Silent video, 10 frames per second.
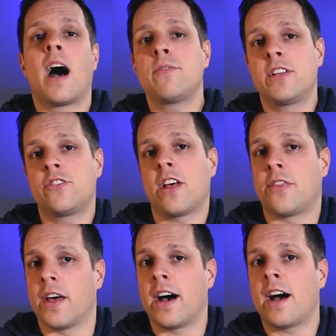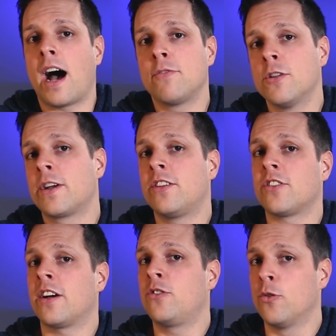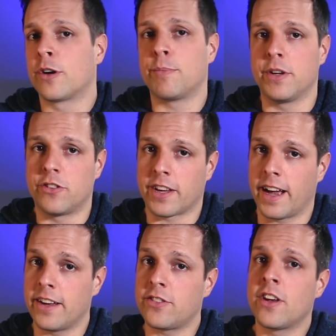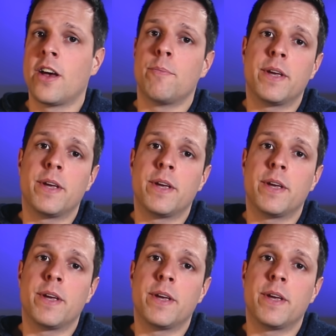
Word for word: Having said that, have a look inside your computer case